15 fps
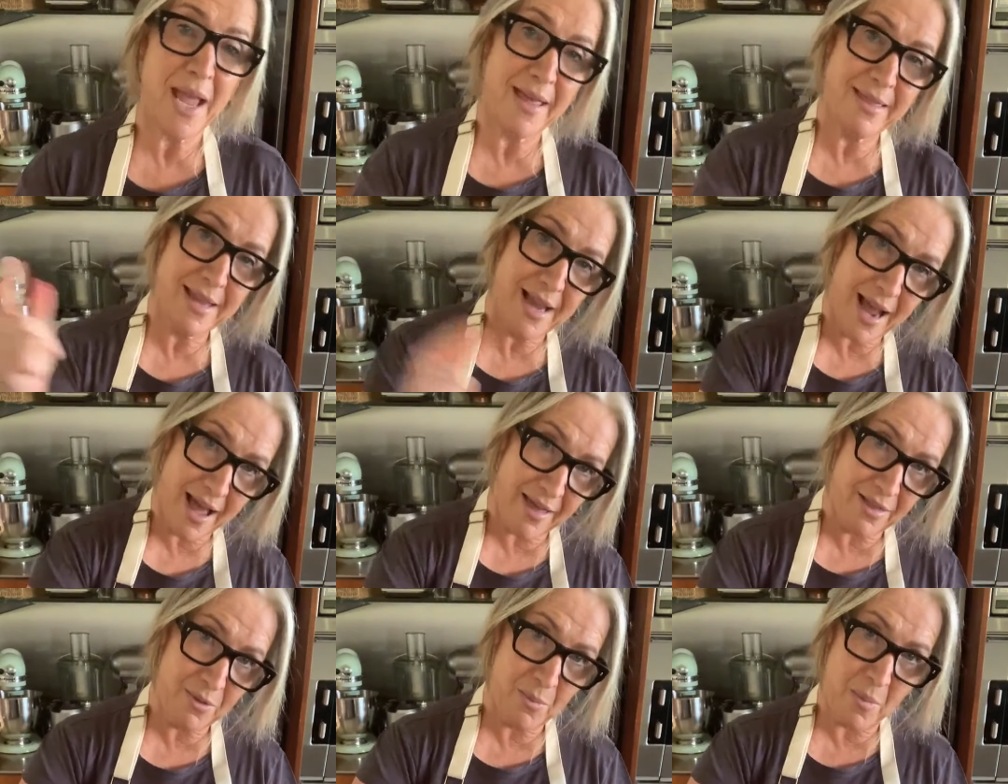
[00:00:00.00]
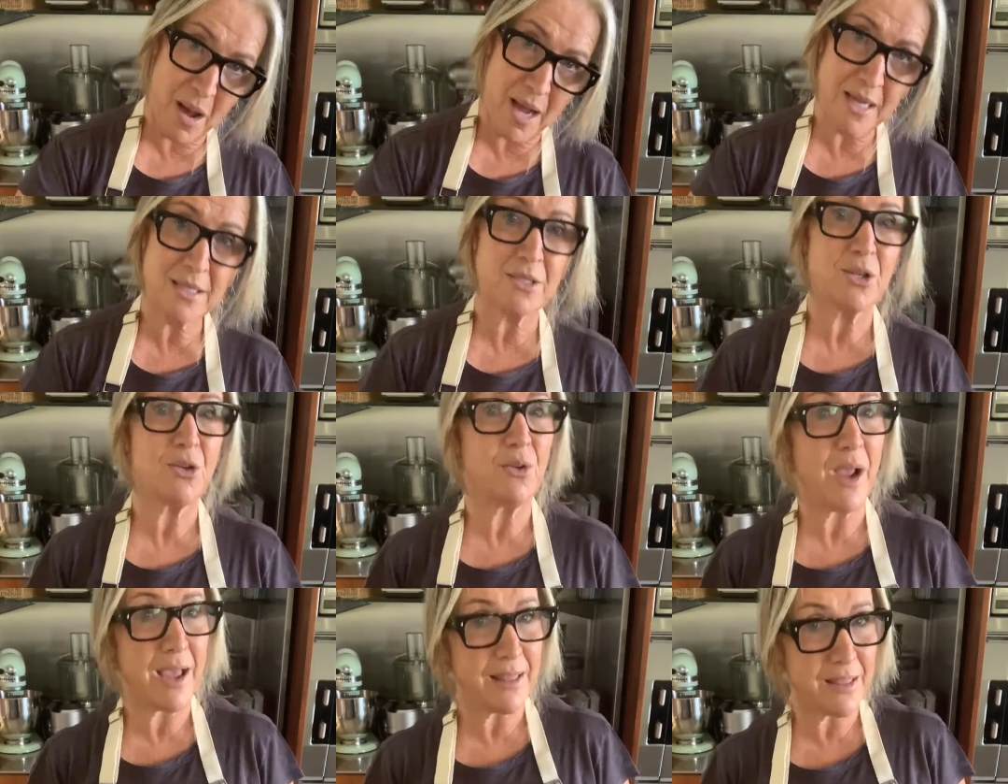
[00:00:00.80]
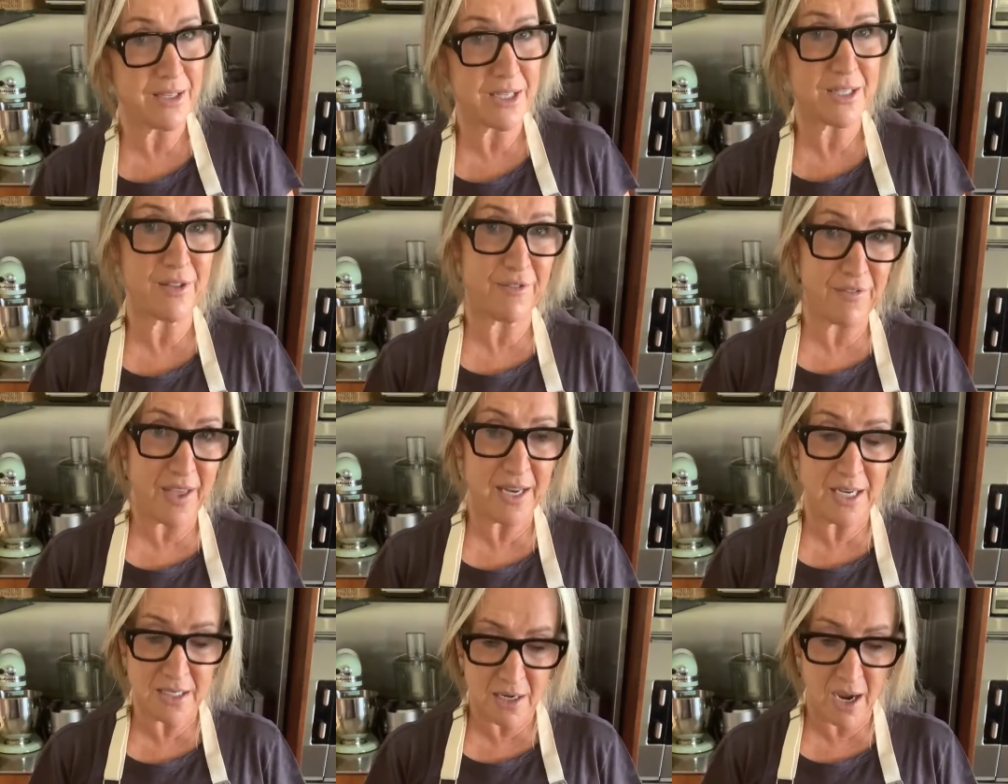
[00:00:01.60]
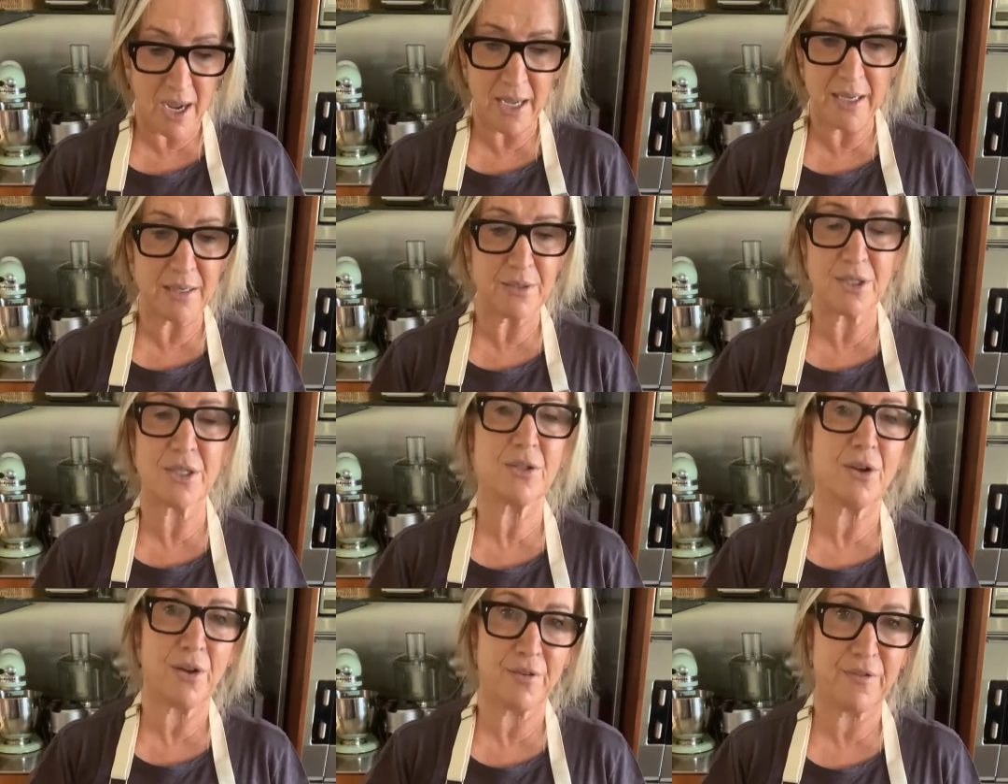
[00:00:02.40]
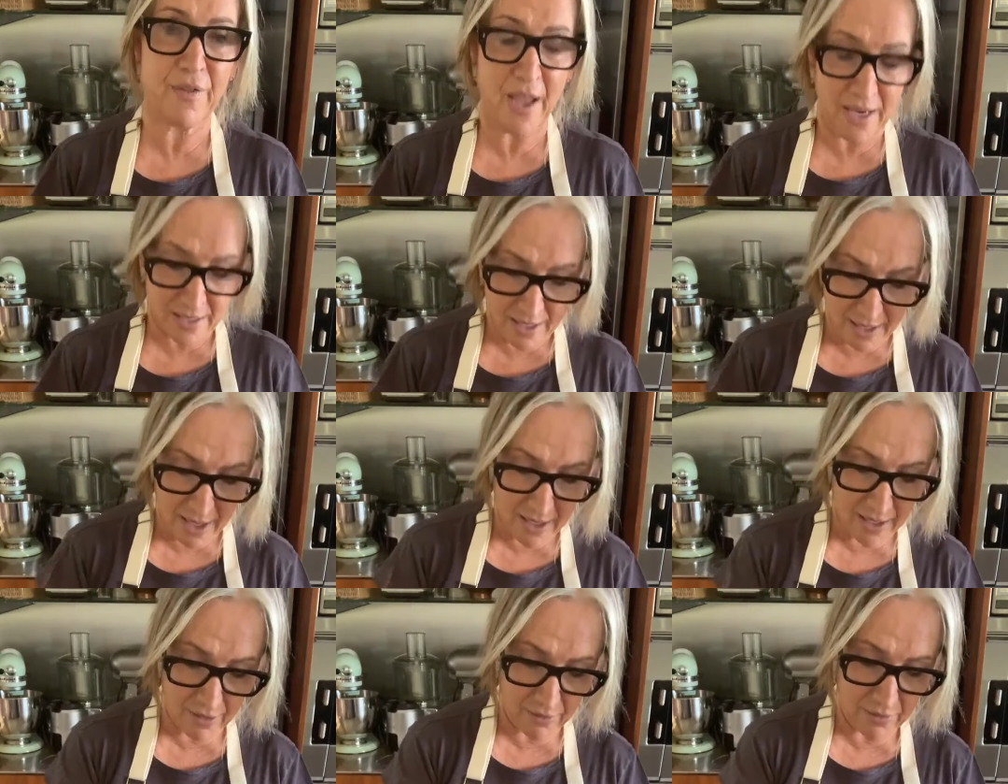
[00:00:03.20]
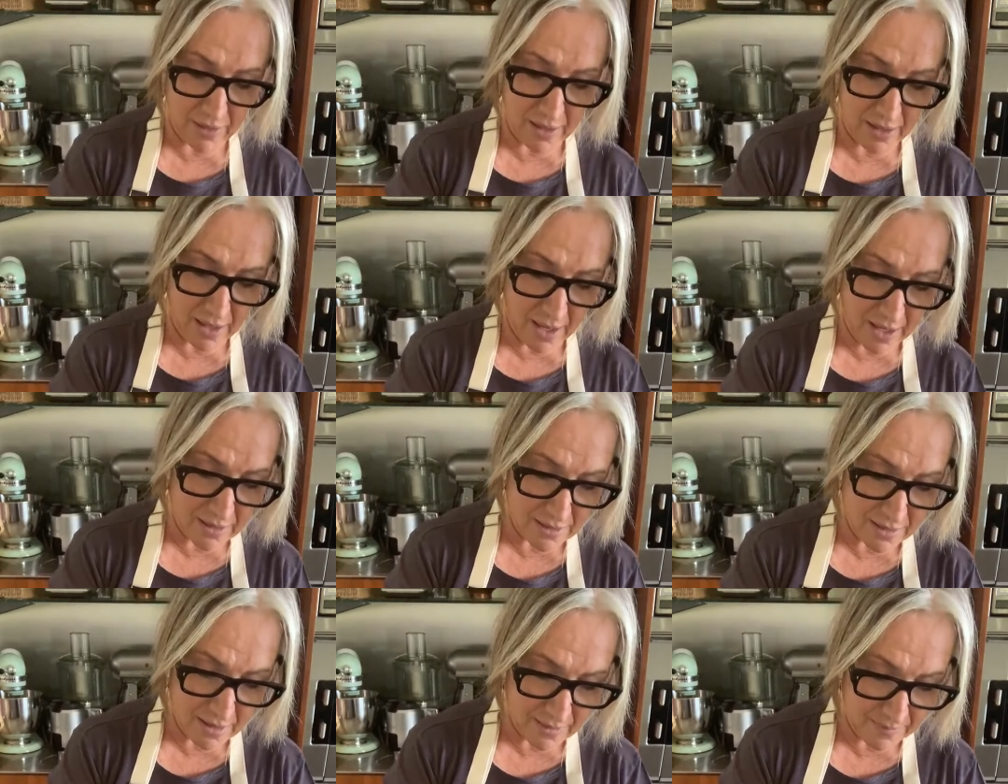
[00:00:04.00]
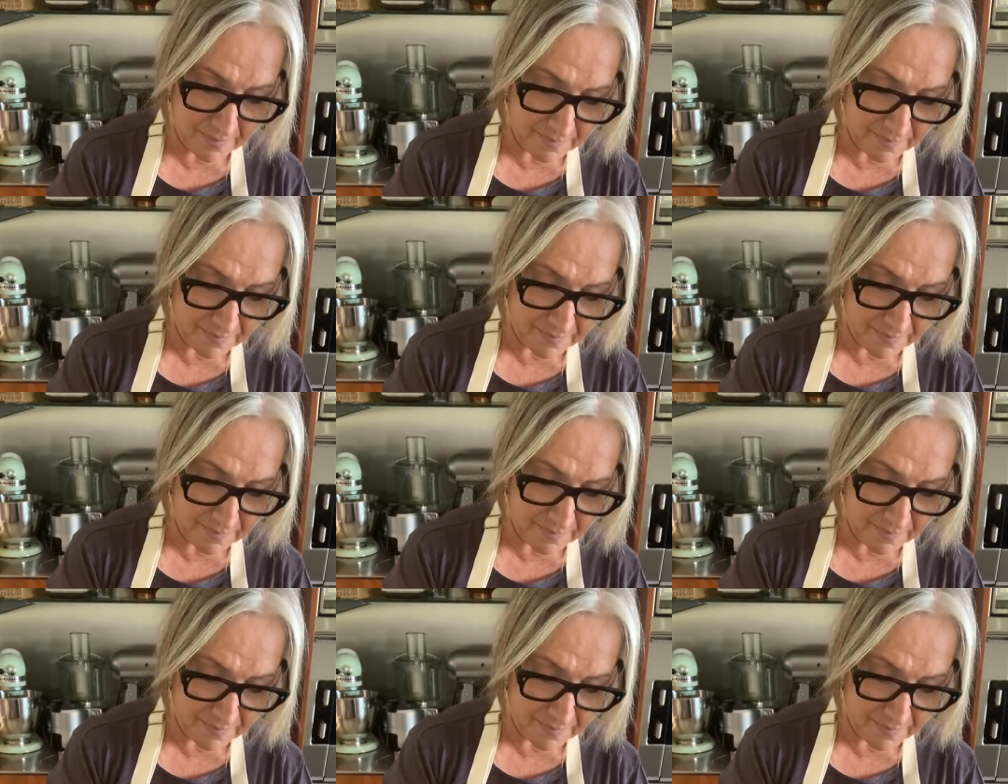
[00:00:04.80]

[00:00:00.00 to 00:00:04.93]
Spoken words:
And the other mice who had just the fatty diet just got fat and unhealthy, and